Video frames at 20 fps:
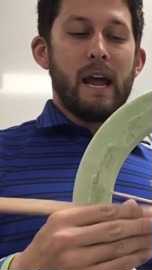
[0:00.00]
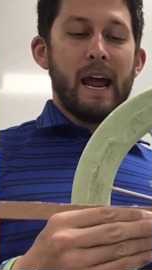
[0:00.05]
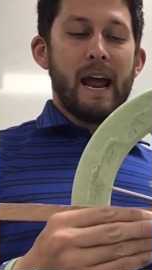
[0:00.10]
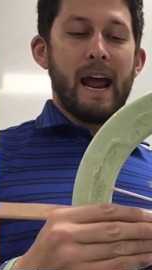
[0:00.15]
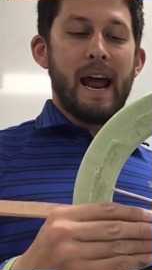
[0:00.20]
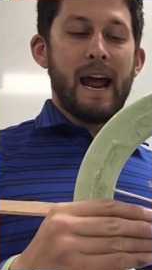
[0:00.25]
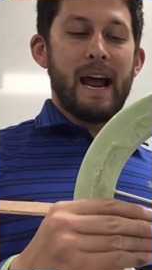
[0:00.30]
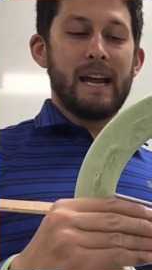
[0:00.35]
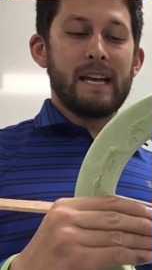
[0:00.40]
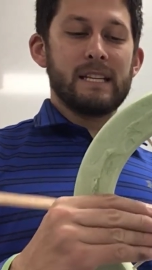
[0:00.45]

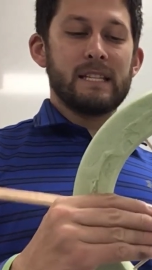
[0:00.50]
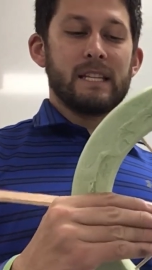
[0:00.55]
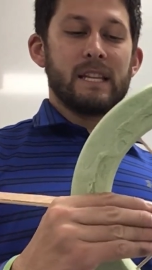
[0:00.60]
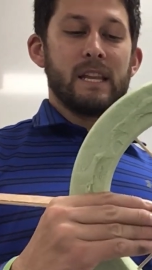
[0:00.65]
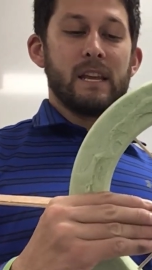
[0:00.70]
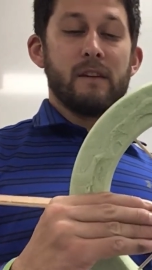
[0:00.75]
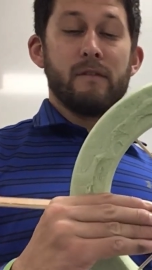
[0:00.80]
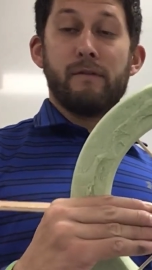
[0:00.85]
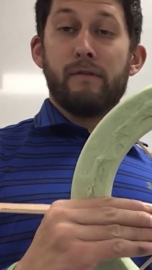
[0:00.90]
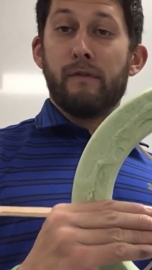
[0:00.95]
as
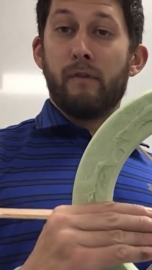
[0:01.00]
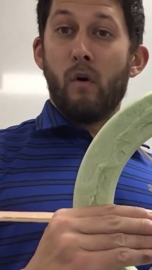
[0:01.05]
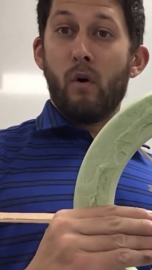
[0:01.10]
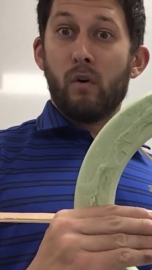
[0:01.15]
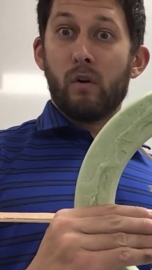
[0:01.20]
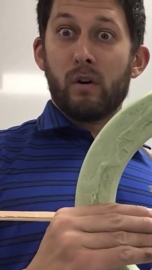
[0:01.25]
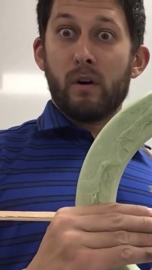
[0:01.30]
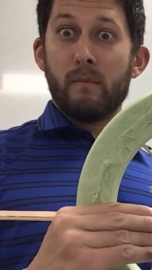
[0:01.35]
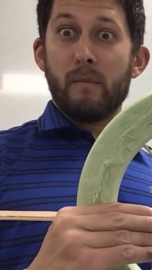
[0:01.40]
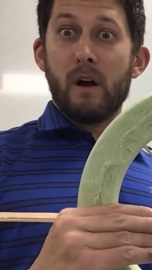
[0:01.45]
the
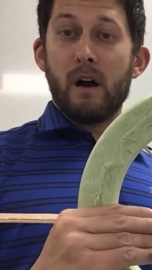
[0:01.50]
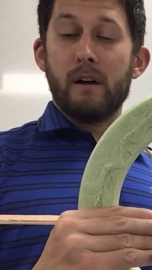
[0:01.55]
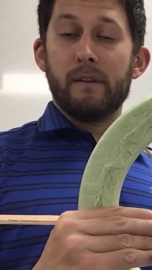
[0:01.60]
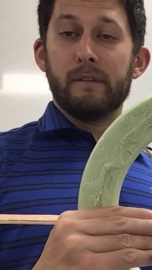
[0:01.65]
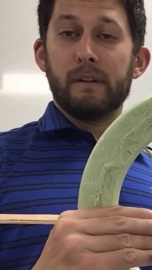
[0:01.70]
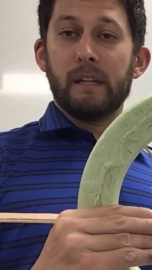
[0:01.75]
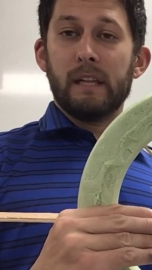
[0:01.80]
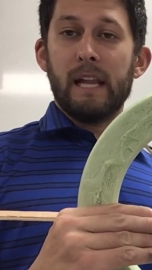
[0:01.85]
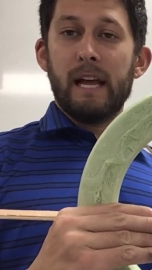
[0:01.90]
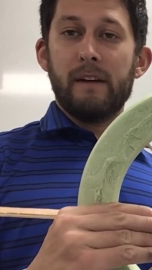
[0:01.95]
fulcrum of
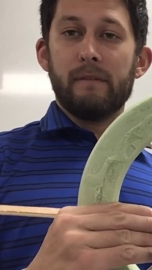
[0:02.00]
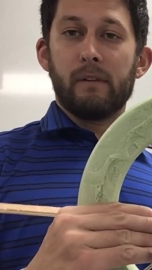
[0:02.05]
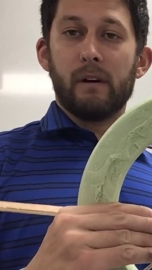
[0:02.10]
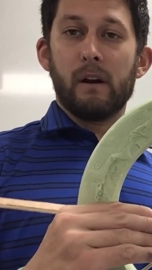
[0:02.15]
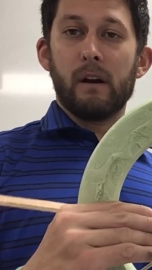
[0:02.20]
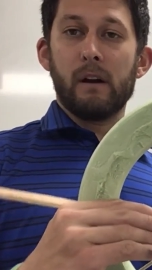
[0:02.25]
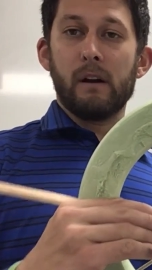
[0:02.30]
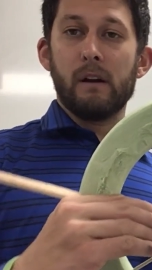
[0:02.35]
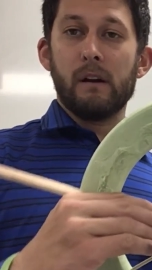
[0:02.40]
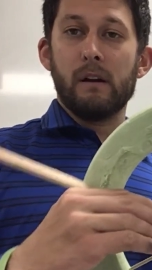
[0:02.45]
a
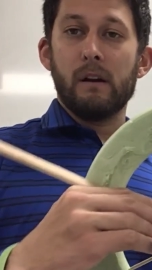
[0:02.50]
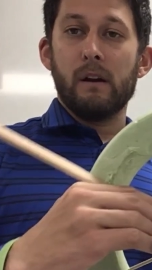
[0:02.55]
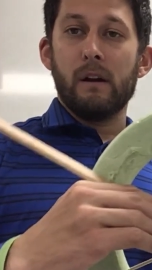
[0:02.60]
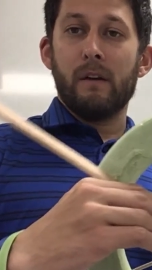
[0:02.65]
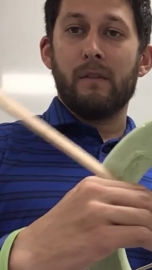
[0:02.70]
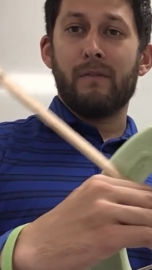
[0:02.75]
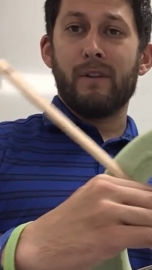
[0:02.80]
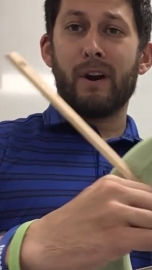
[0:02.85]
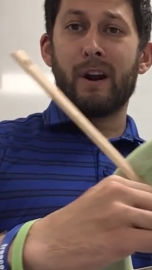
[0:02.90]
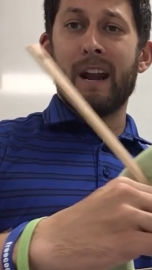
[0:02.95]
lever,
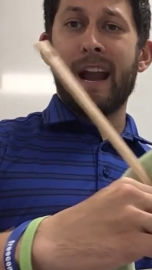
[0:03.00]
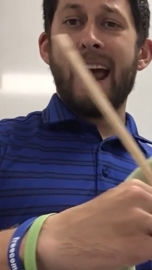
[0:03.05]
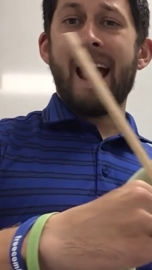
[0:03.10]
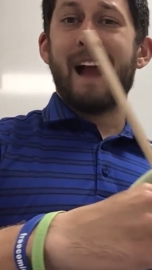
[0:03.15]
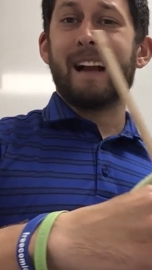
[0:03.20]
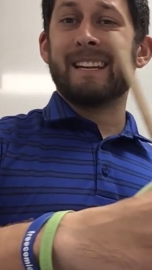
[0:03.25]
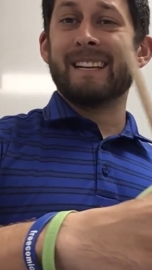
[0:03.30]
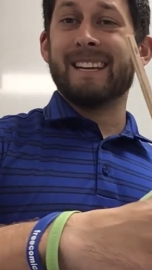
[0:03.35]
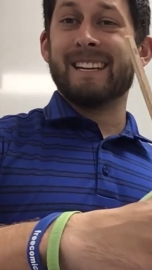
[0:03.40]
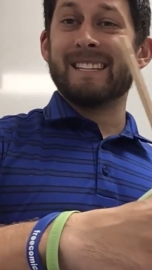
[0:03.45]
they're going to
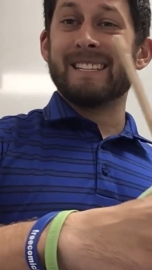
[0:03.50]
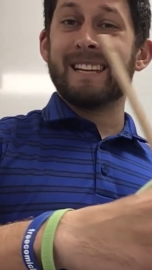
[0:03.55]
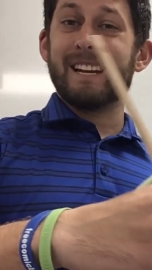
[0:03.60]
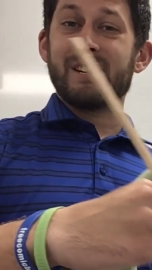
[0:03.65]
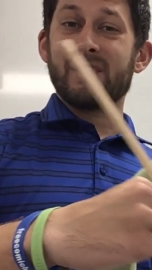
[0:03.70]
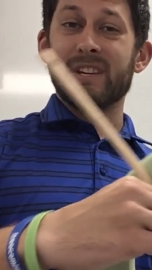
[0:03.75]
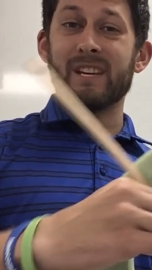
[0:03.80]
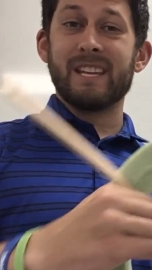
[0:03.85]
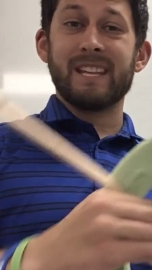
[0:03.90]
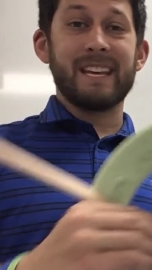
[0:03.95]
act in
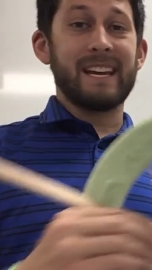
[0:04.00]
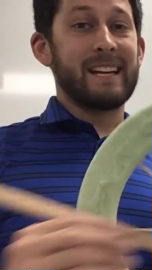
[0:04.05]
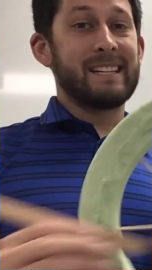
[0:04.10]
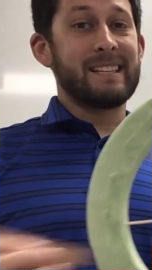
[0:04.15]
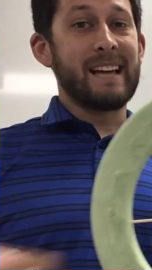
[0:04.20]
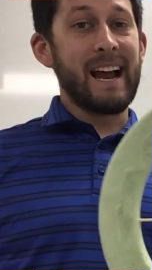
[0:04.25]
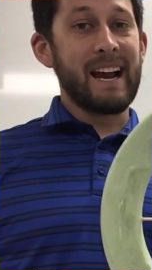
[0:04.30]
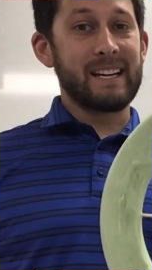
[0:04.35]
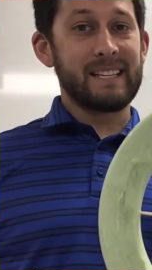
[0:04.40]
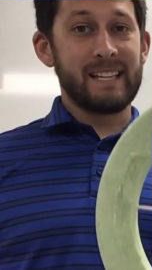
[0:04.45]
essentially the
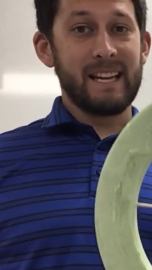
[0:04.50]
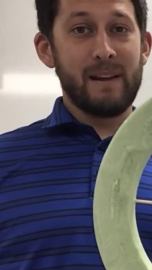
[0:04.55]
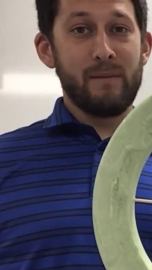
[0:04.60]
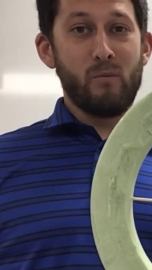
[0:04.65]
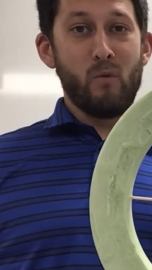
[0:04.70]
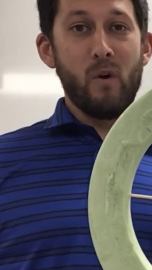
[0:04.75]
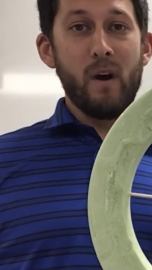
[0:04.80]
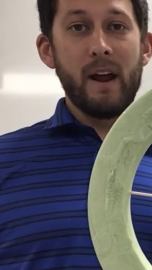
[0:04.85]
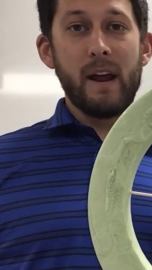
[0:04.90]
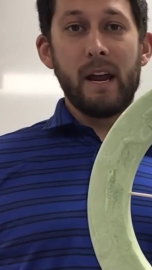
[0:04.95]
exact same
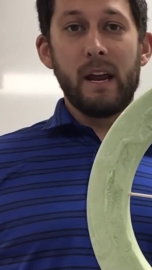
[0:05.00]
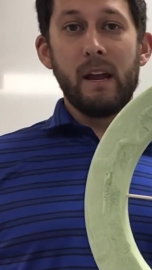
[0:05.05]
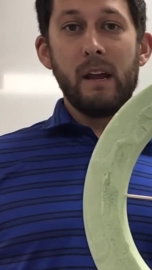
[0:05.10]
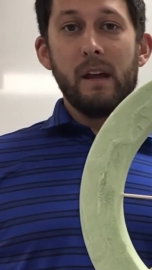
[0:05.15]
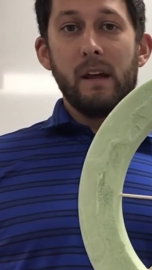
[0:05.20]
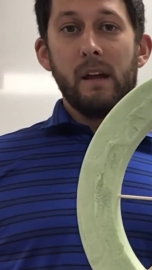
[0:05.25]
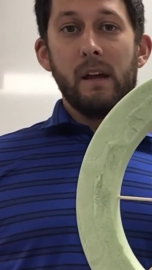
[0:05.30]
way.